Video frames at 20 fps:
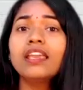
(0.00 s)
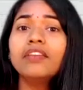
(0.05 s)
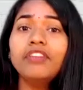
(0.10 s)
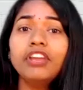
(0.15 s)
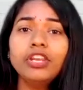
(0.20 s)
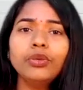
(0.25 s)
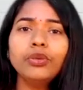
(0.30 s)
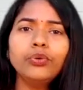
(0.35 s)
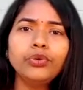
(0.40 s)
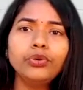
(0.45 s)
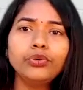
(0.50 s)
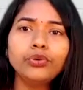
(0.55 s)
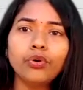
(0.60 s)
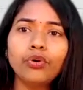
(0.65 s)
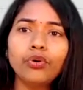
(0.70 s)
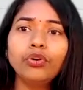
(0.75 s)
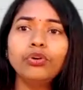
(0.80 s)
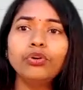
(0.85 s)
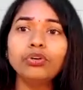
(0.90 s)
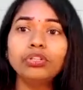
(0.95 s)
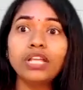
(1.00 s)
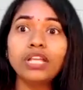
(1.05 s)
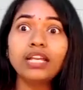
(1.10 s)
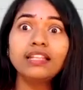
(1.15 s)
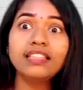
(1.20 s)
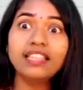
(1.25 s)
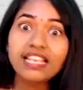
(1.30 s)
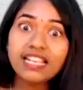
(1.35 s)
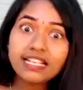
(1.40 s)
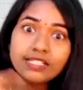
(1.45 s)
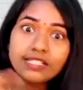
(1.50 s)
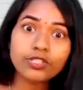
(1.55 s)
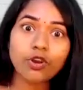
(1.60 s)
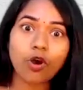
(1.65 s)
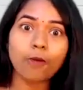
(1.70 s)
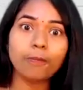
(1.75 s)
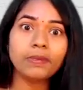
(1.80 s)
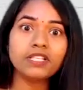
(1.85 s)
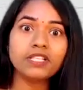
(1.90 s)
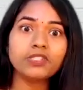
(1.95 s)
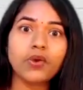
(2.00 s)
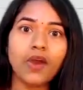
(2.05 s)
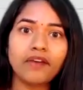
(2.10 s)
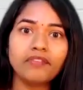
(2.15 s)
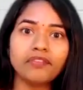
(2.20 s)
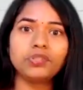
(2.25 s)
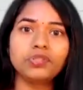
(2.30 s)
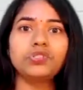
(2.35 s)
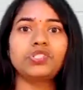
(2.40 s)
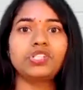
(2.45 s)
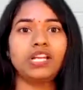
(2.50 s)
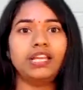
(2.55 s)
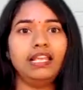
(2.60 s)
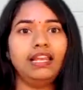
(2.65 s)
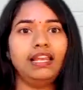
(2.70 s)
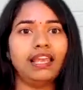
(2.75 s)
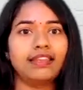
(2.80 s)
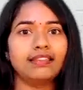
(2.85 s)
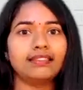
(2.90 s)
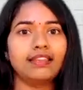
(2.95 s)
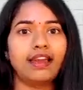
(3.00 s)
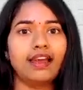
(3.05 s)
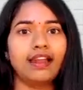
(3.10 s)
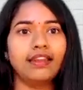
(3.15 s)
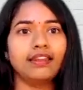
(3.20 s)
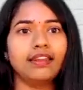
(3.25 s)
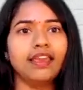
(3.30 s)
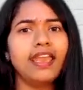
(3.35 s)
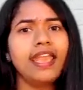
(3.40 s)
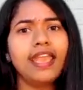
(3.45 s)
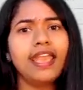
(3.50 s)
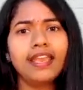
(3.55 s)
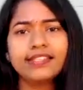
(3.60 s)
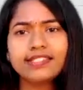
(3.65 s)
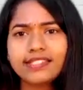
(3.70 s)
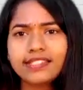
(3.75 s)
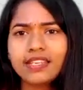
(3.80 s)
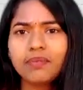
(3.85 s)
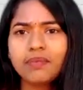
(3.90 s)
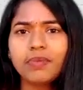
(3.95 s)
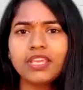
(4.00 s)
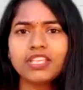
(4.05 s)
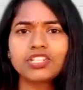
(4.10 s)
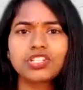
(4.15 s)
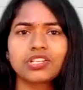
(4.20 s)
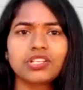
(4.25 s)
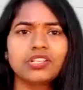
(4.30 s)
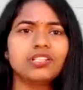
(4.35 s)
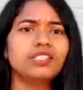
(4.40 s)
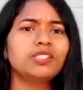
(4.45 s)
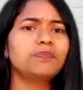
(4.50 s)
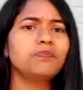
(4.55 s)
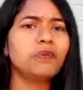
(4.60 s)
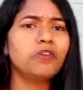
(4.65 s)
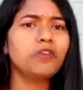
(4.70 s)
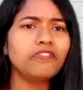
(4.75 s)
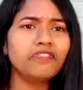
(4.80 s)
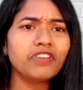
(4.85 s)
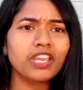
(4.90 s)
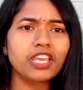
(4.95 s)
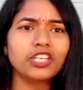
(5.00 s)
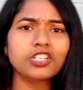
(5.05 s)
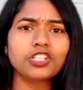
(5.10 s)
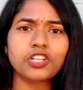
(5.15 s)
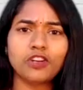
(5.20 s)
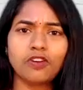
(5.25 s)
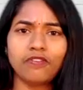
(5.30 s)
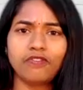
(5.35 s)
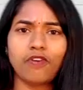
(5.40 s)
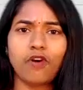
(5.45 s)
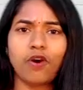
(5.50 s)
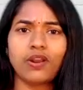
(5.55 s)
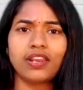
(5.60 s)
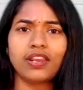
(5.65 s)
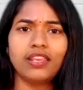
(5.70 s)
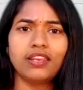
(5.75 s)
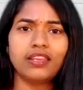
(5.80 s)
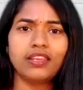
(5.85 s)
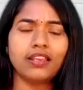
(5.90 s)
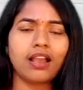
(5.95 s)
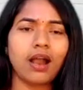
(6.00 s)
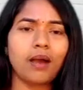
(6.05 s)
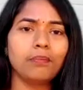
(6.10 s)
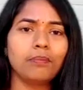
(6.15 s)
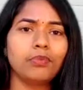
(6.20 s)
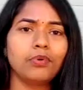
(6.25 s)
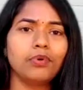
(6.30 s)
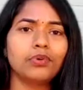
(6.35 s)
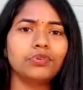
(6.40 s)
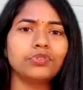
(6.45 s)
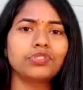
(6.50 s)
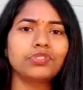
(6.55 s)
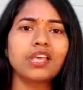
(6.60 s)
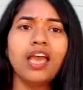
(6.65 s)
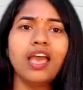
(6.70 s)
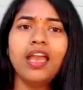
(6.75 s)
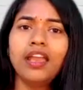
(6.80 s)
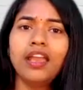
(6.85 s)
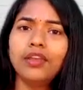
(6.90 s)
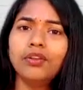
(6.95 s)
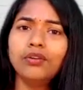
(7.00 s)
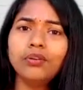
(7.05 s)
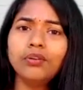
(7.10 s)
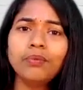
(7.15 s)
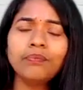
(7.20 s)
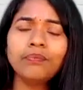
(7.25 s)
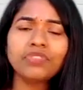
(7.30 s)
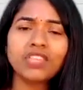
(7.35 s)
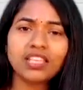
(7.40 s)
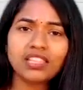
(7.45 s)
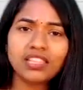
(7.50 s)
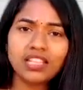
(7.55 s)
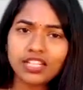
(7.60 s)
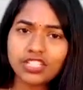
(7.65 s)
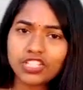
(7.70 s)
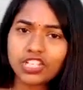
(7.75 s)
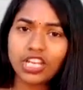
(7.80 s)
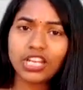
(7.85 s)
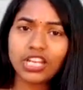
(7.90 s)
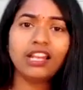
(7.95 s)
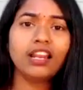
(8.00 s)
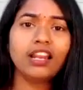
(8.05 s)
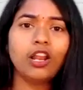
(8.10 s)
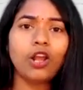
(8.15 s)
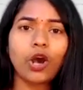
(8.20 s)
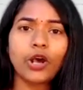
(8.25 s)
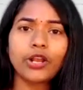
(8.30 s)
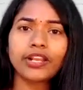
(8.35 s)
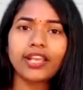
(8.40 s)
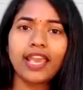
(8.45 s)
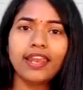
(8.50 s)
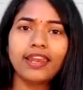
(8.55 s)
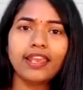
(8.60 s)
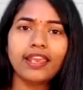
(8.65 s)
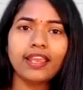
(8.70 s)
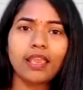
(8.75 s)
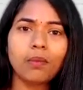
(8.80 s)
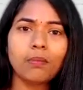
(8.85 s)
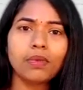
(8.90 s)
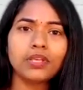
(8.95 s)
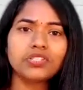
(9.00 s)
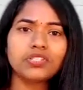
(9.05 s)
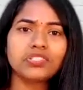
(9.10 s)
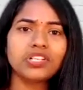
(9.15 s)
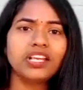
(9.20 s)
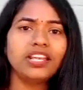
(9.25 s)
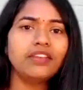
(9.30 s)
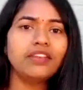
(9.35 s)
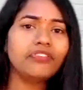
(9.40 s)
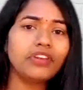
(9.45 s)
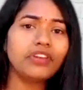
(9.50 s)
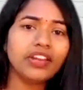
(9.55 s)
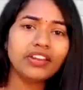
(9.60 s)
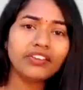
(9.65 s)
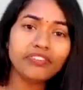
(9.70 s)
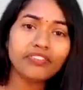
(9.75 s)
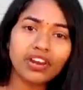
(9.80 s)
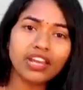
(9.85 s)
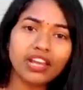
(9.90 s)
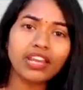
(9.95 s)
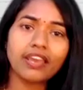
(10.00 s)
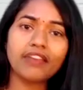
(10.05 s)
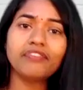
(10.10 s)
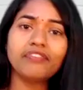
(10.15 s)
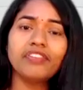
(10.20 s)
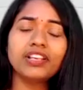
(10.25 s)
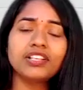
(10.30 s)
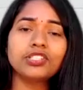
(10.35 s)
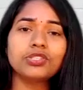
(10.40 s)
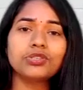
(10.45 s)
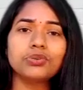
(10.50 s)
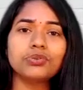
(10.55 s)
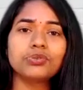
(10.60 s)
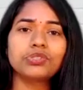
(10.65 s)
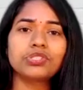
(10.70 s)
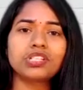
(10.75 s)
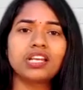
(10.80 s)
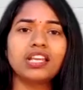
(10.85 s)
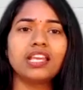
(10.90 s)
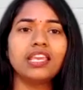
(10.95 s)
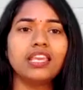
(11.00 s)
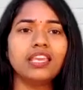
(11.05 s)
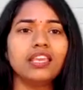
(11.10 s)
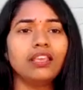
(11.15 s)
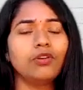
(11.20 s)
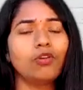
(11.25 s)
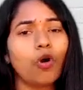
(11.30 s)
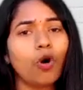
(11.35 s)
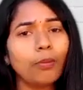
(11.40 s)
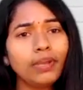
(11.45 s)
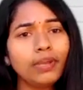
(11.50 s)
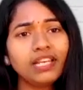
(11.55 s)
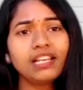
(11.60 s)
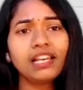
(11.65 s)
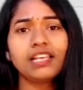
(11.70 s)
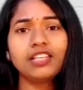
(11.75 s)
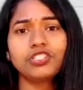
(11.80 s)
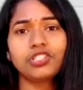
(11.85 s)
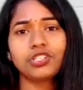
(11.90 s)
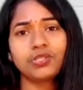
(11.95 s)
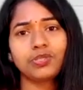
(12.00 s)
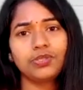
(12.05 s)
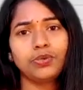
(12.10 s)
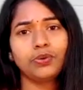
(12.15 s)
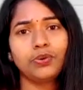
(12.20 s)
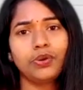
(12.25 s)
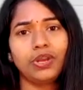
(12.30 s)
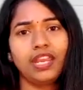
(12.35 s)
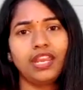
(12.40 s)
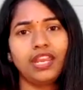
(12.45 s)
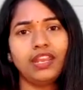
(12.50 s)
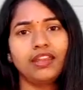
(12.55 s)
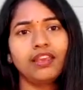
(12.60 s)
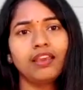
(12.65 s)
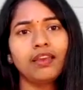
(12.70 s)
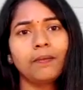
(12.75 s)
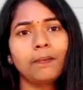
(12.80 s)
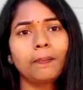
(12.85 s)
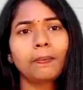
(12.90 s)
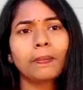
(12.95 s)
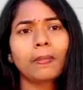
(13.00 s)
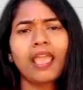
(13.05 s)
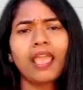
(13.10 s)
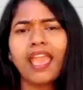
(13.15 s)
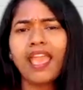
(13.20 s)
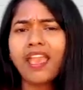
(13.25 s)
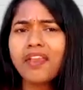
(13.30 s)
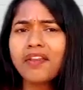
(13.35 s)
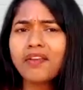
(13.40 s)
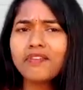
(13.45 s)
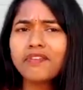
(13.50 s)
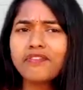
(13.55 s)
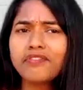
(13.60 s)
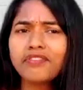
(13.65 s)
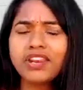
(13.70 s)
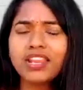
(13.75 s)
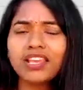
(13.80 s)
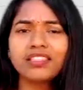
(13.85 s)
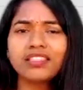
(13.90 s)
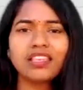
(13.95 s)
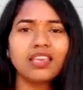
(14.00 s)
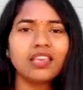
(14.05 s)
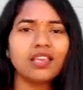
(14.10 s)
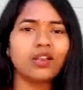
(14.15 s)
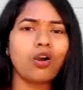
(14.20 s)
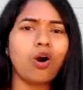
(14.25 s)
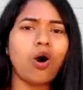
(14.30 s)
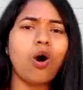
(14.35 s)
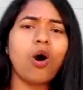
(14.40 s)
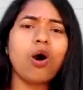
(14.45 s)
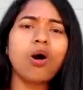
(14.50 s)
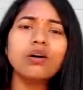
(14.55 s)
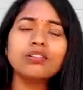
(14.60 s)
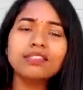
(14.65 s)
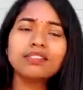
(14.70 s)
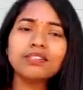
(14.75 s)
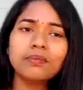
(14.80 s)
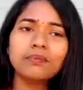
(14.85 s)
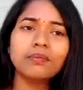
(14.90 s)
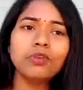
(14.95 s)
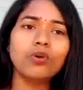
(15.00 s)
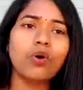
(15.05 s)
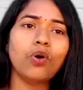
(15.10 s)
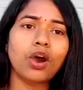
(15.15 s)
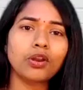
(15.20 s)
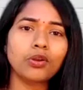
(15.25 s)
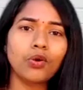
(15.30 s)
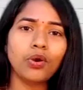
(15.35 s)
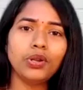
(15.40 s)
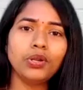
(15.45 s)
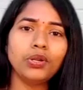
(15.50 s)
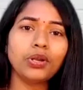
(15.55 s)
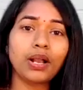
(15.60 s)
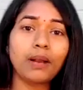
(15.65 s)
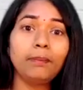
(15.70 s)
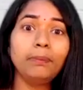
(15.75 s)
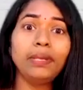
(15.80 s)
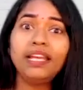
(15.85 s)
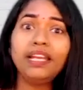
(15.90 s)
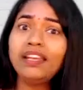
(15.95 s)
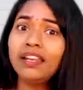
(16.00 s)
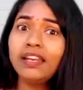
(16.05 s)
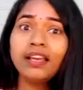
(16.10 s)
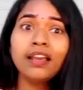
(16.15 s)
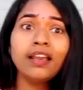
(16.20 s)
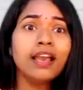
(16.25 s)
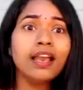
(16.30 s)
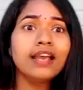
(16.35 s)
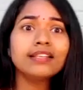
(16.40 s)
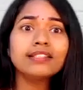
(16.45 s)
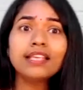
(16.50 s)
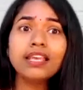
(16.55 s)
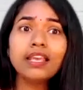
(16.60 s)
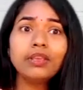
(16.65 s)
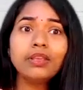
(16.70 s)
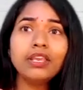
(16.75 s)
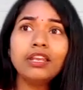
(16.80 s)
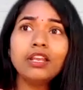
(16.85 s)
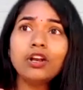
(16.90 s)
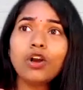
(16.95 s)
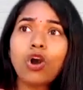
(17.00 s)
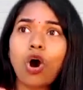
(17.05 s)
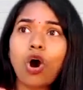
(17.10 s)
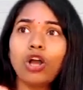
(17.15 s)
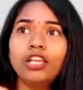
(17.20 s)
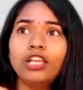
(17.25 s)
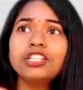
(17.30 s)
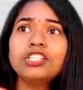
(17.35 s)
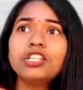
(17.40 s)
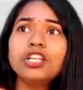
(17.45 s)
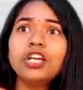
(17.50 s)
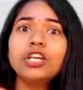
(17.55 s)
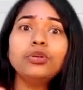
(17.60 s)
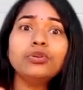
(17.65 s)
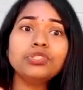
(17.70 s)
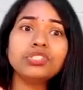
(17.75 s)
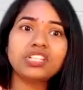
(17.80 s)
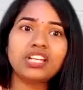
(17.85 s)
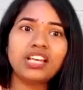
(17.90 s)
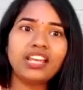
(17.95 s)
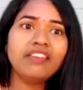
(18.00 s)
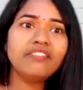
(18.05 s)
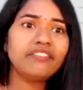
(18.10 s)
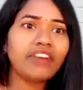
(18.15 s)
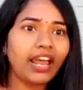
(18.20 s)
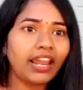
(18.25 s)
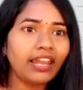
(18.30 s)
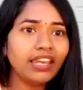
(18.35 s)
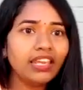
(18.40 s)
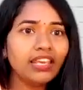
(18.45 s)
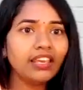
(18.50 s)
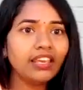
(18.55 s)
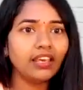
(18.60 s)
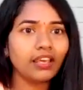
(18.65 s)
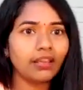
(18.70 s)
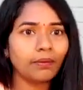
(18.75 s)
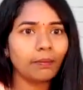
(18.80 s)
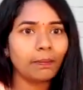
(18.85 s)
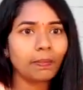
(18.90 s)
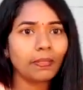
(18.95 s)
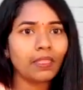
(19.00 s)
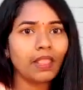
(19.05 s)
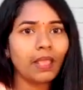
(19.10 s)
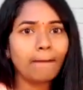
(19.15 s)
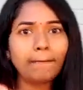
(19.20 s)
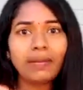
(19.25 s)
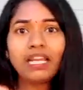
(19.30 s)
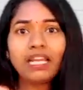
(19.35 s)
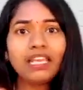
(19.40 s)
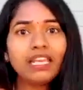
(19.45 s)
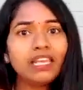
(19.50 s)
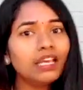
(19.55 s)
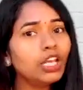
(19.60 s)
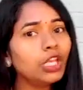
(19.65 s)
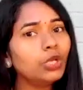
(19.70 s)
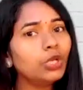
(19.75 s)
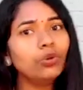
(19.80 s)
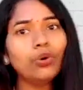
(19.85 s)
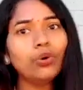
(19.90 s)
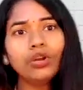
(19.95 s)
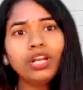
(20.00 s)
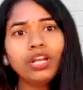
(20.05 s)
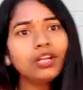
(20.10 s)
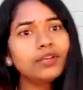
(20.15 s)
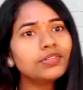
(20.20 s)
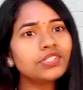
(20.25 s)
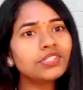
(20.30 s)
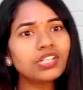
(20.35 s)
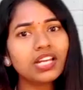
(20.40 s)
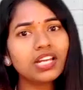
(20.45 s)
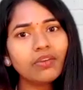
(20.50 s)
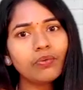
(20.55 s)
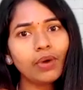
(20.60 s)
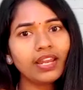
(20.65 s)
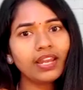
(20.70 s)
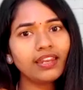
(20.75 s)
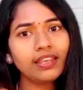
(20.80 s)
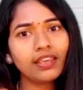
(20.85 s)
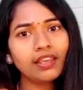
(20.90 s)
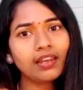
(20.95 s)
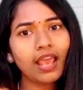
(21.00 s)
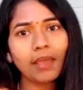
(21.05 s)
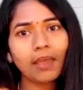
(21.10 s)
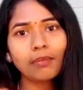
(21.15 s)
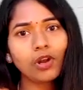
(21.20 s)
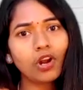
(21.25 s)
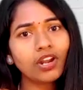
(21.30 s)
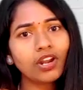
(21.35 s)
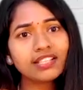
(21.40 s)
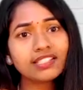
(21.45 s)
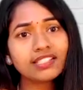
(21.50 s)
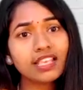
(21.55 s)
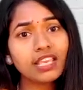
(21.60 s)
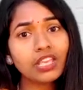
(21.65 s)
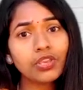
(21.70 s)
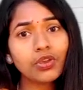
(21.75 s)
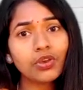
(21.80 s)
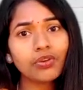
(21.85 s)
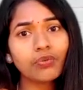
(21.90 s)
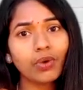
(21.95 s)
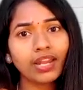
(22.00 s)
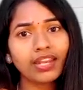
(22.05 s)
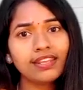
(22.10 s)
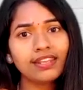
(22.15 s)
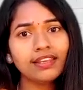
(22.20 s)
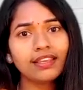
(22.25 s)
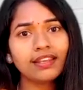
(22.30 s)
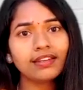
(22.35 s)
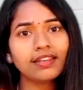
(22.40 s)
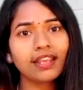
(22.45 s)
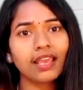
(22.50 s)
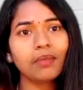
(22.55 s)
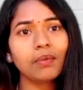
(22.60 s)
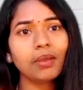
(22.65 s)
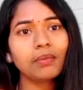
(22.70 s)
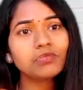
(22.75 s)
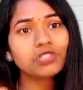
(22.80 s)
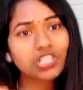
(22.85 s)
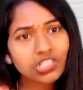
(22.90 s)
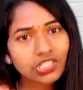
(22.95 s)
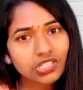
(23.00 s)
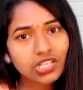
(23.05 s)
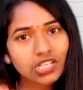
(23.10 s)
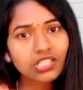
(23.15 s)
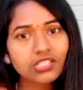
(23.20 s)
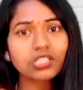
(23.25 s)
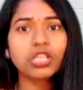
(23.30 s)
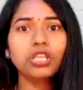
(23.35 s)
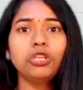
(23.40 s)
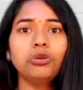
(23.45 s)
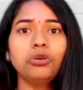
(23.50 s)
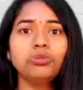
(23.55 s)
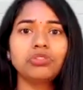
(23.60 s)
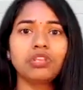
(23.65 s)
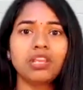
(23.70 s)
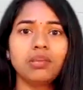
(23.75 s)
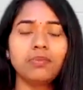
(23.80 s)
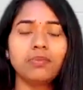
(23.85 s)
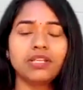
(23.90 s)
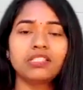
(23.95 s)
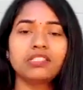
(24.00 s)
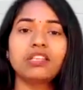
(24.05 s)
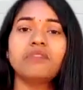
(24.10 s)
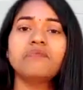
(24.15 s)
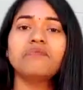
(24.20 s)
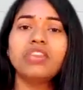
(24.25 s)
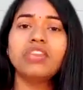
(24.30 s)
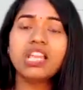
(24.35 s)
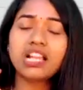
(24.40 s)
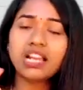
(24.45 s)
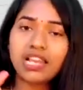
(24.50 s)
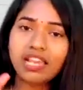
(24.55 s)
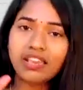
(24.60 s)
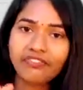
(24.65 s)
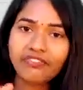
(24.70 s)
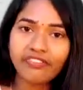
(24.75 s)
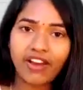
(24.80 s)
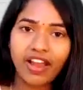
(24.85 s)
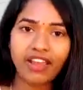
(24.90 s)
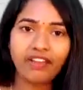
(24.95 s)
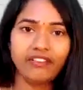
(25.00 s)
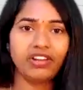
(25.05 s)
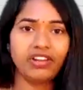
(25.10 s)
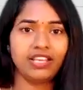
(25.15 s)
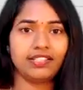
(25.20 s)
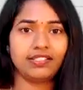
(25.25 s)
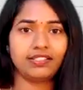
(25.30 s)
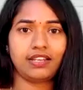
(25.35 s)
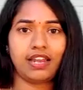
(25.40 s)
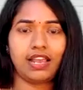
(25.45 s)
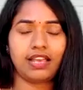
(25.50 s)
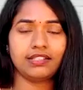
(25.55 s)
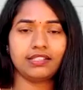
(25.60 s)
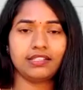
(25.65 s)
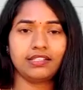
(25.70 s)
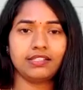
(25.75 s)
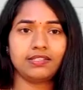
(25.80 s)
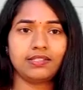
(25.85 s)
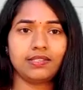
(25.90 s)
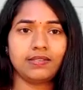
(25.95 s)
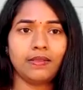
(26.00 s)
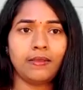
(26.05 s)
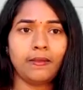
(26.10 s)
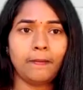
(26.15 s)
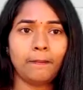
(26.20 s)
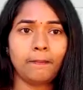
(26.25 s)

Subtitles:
Even you don't know that these topics you have to study like that. Estimations, purification of organic compounds, you know, that general organic chemistry, different effects you study, nomenclatures you read. Everything awesome you are going to complete in. See, in a college now you study 1 year. But here you no need to study 1 year. I'm not asking your 1 year time. I'm just asking you 3 months time, weekly 5 days classes.